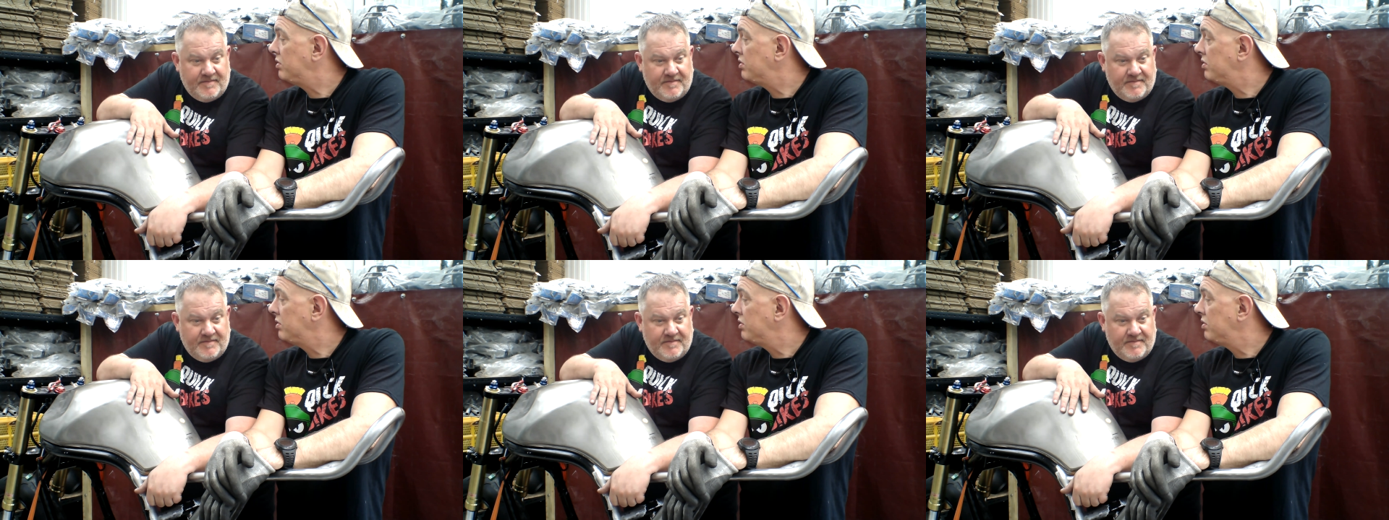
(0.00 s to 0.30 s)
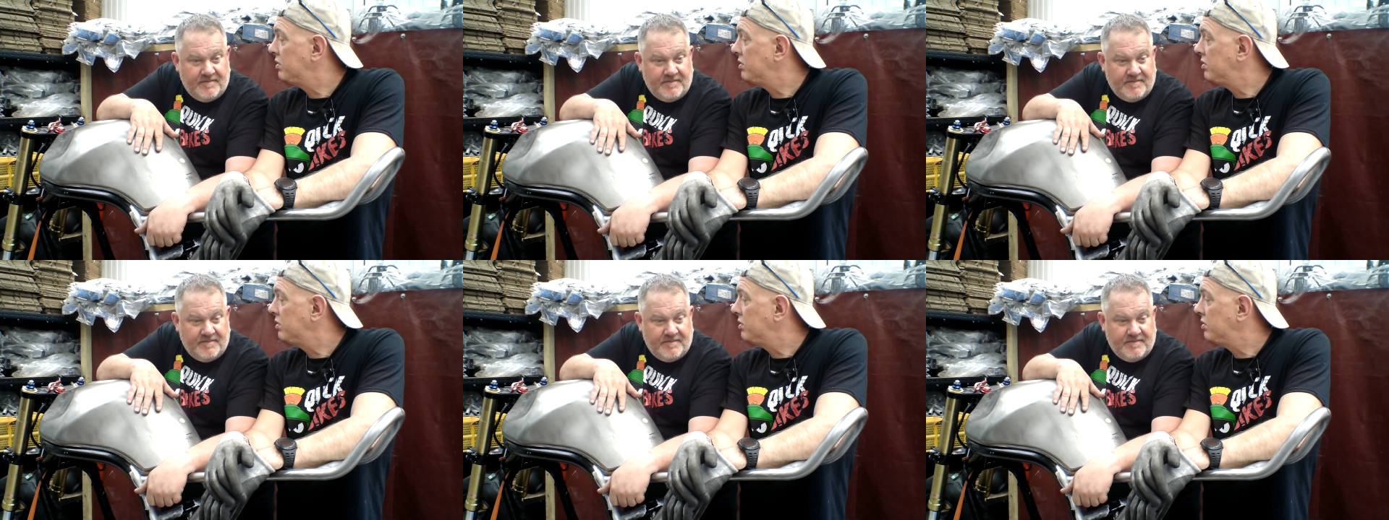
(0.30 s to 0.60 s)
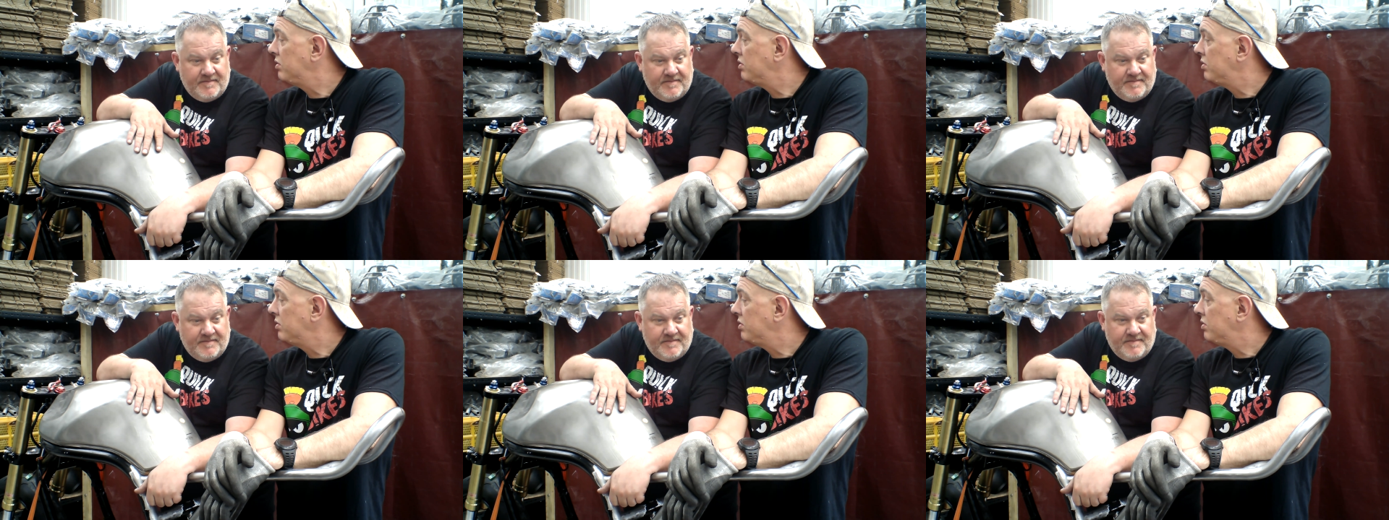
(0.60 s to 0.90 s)

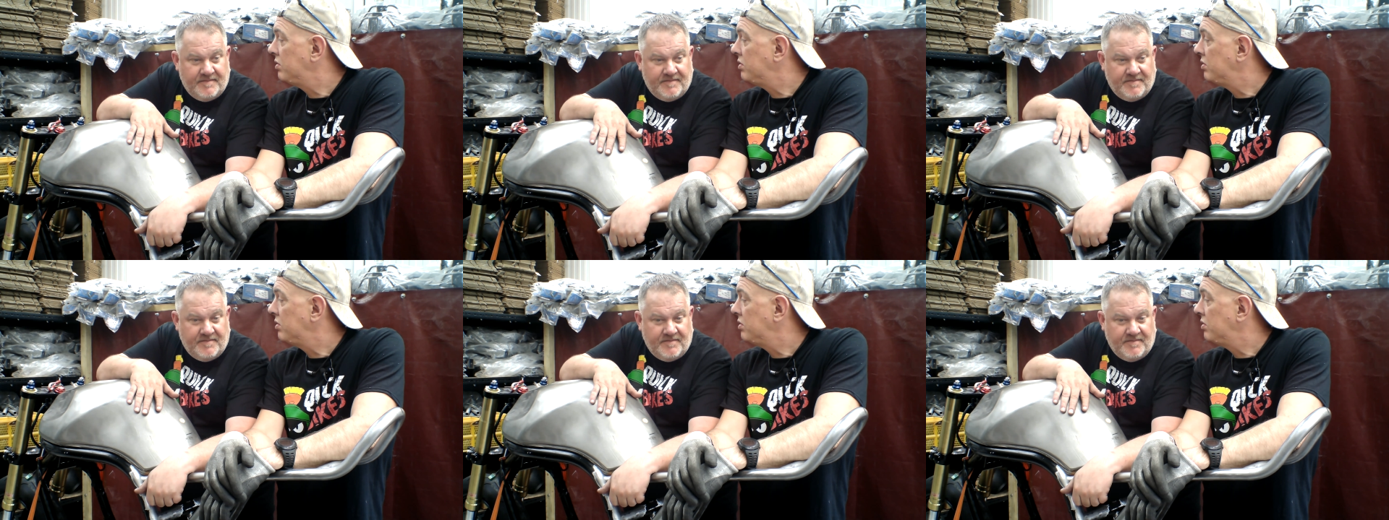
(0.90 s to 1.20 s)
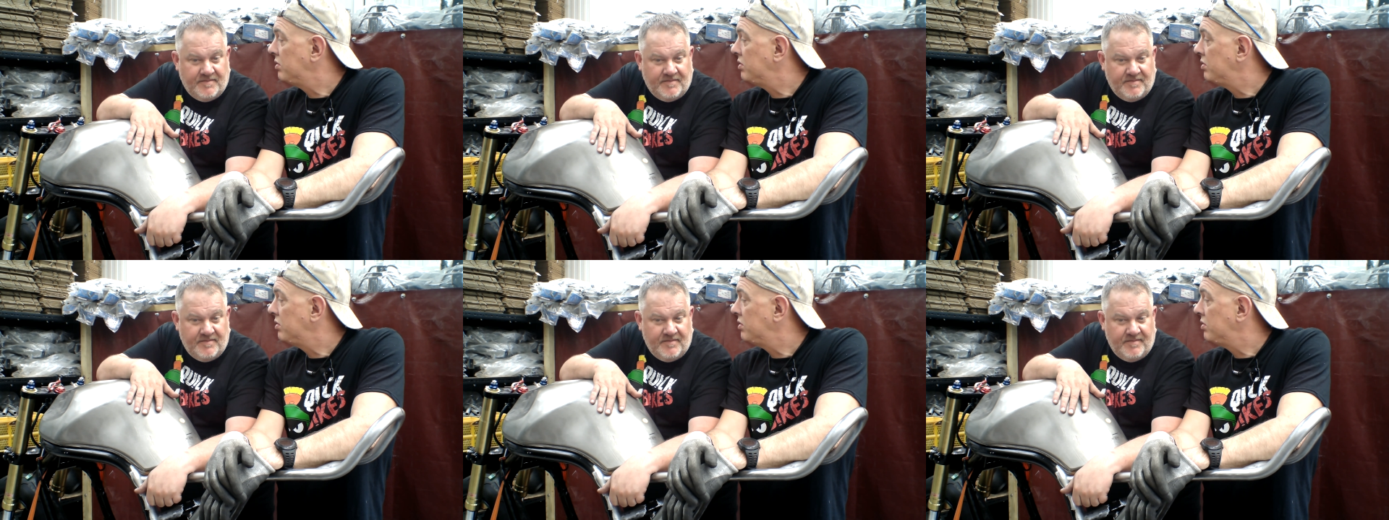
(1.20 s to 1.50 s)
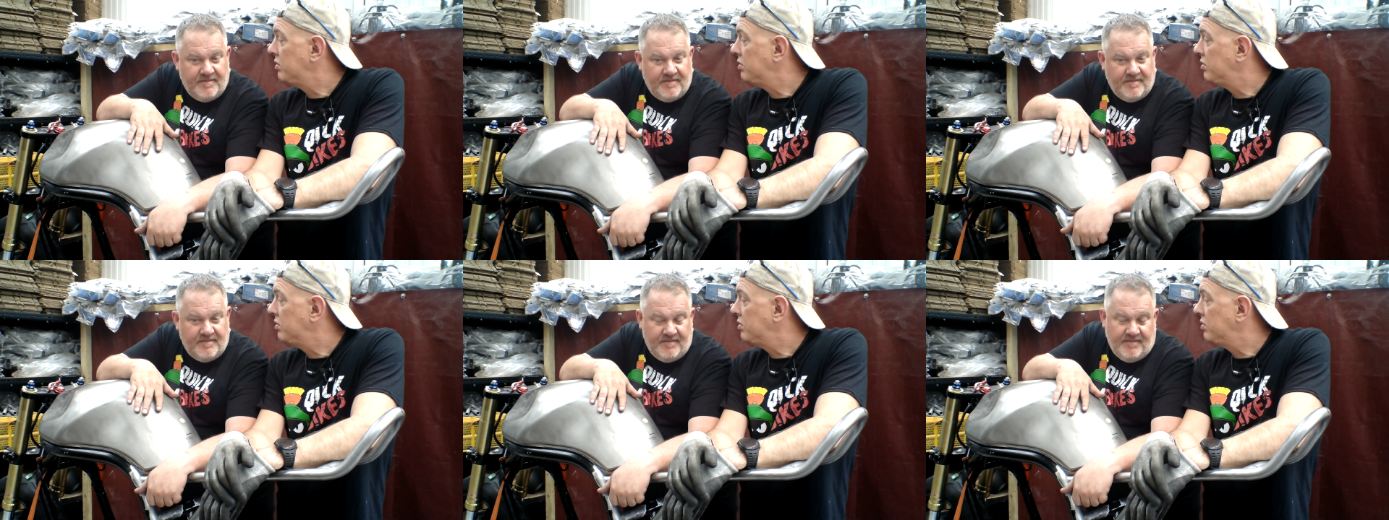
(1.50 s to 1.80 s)

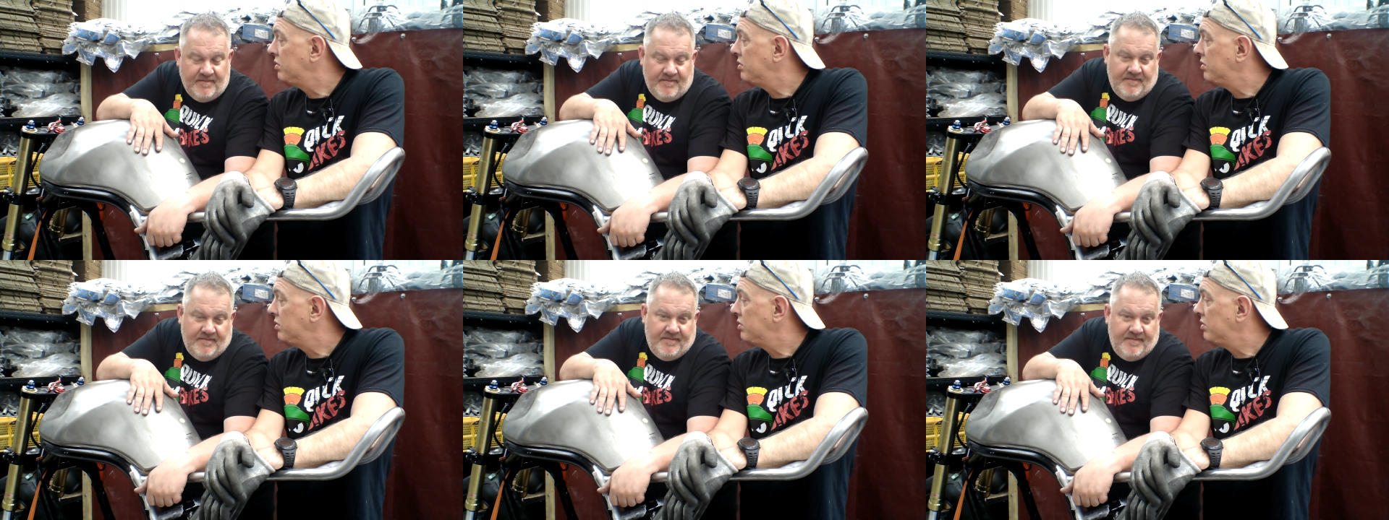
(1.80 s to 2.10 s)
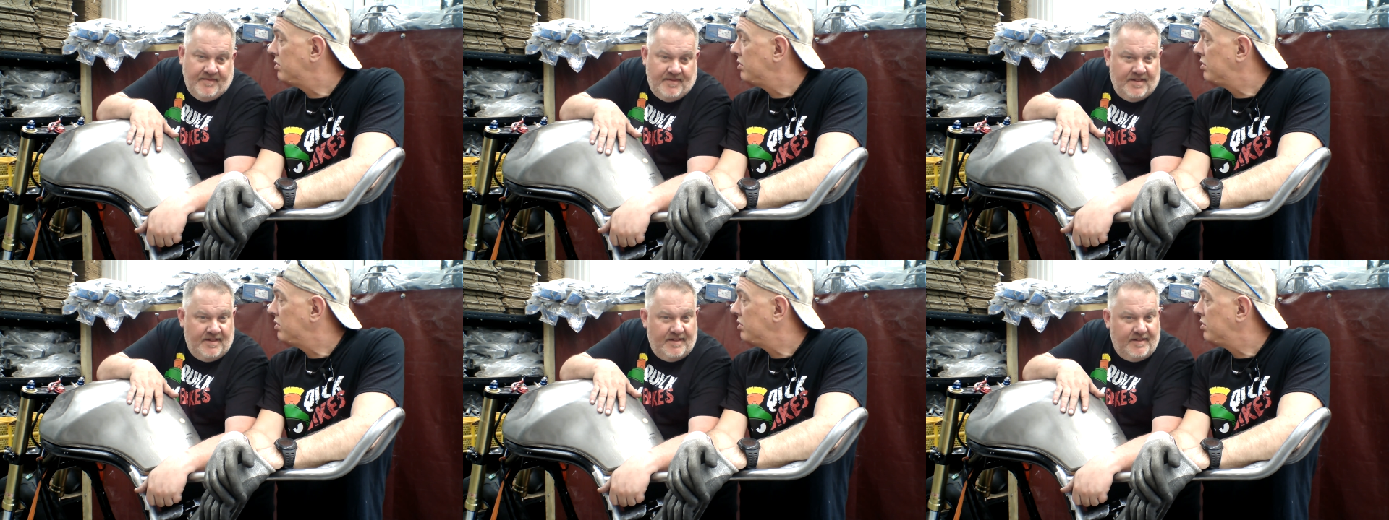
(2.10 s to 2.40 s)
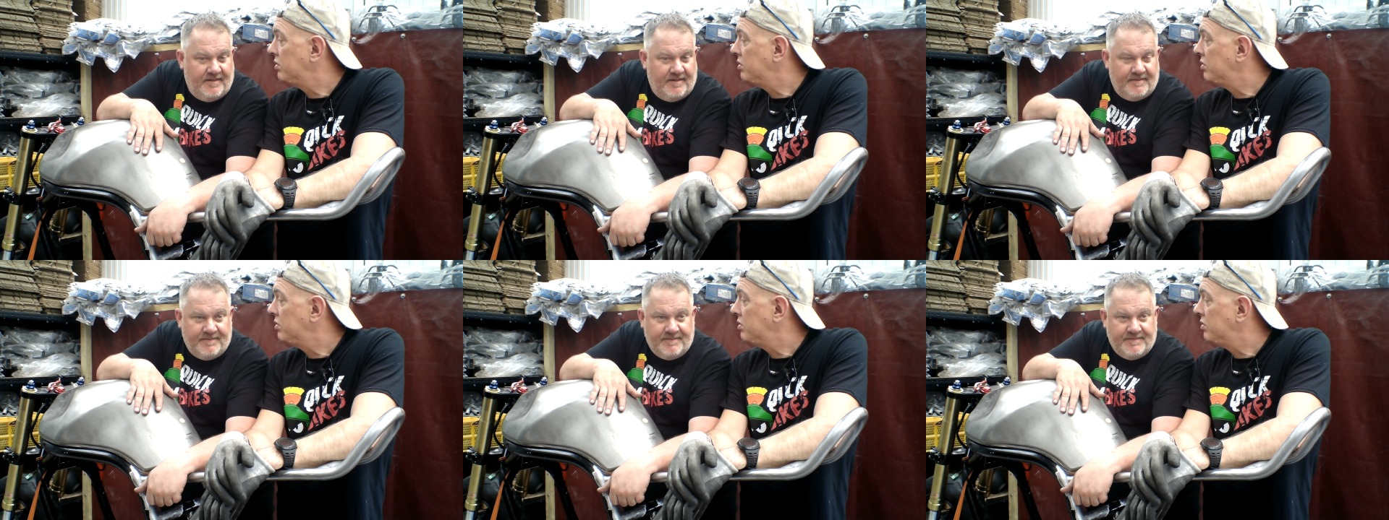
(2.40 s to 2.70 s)

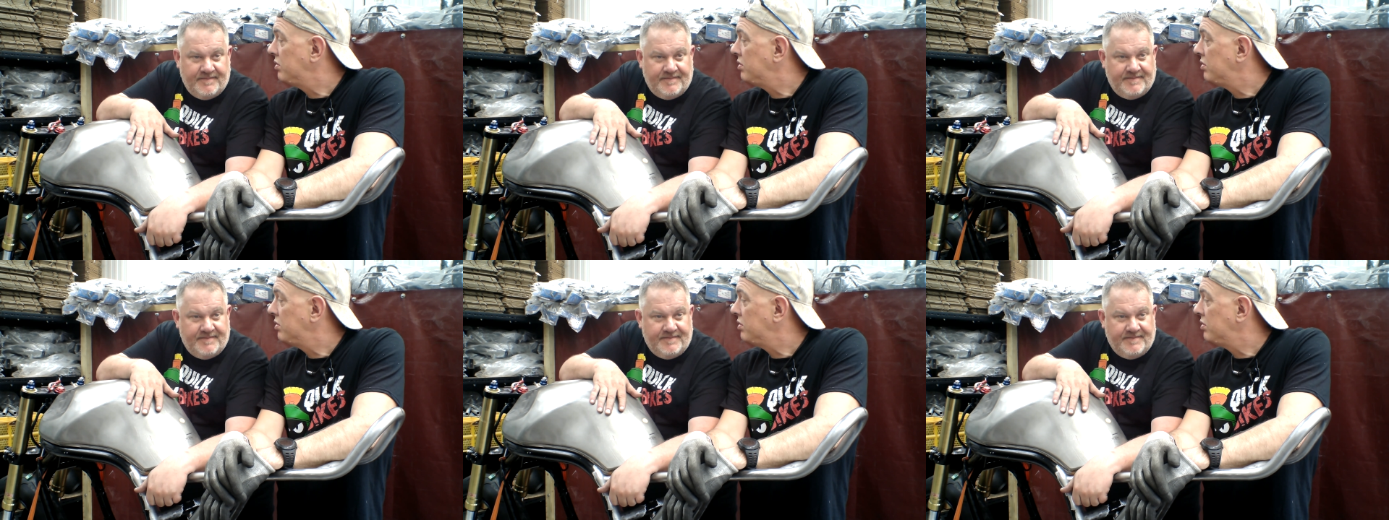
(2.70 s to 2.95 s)
Nobody speaks.